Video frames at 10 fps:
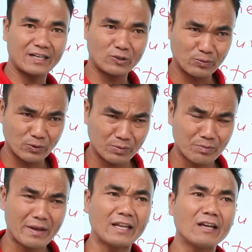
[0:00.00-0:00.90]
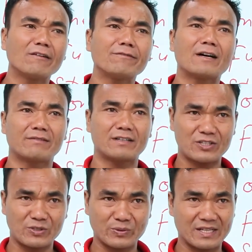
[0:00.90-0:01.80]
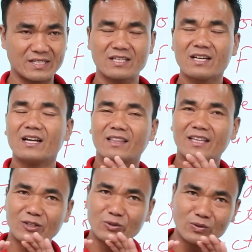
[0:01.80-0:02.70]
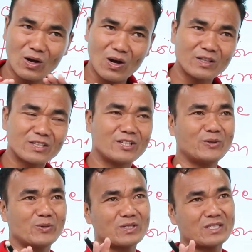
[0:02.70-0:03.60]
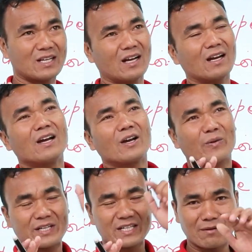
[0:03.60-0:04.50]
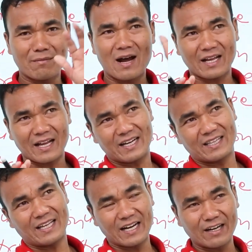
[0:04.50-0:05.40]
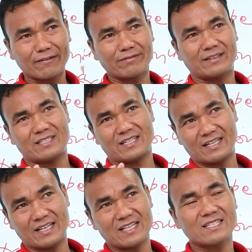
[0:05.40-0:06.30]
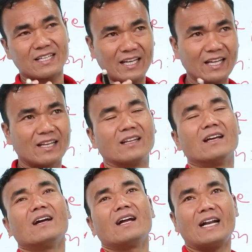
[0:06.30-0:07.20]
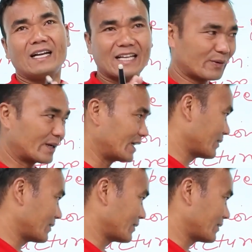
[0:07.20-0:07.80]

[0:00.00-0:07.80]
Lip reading: to put, many of our students, they do not use the question mark at the end of the sentence in interrogative